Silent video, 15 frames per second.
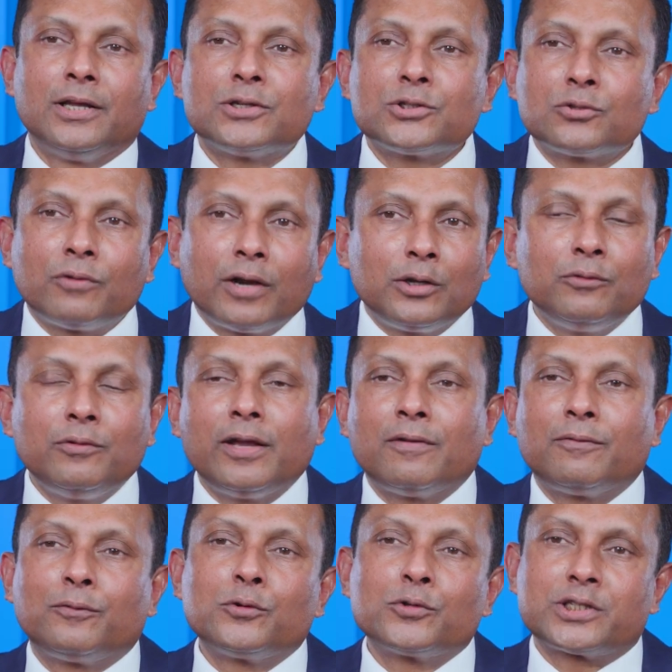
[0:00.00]
So why do we
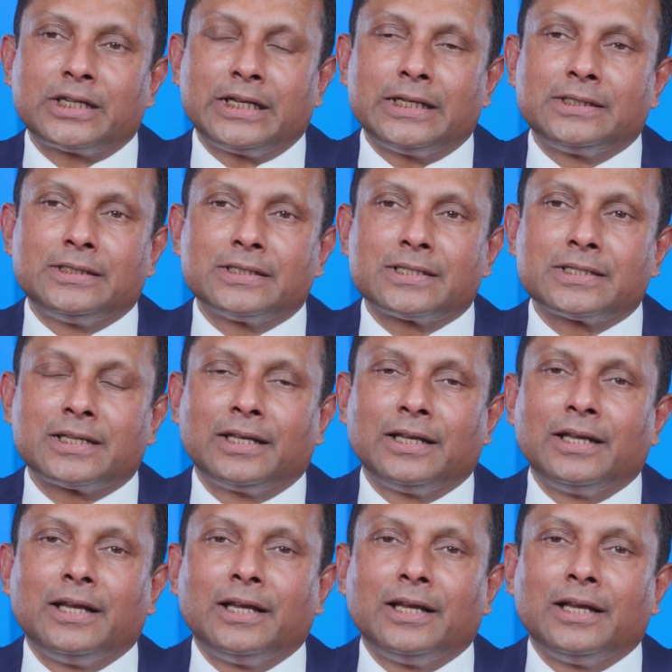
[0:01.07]
have 4 stages?